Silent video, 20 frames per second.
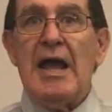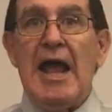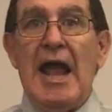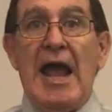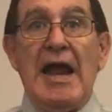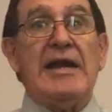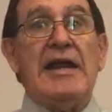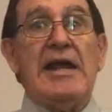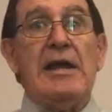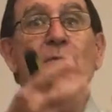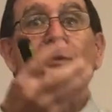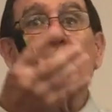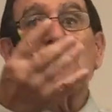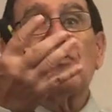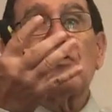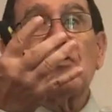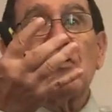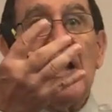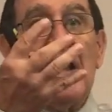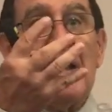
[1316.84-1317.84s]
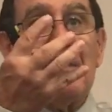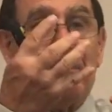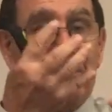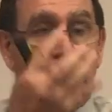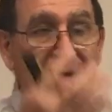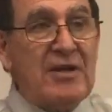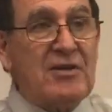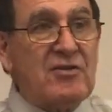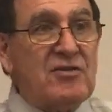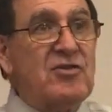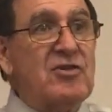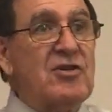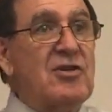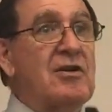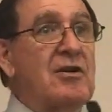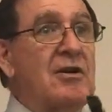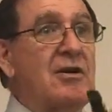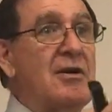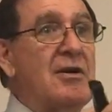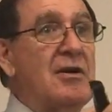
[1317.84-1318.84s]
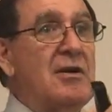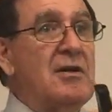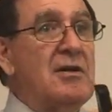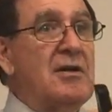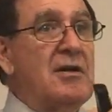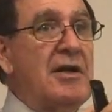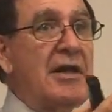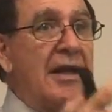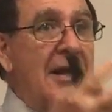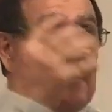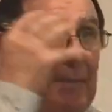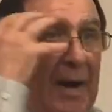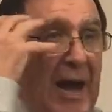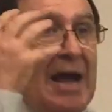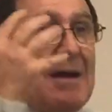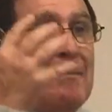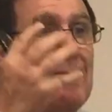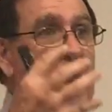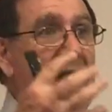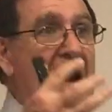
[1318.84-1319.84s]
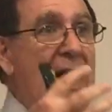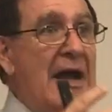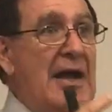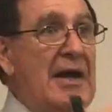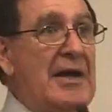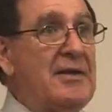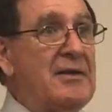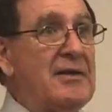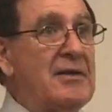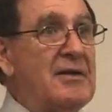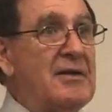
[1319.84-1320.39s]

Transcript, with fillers: And he was a picture in my mind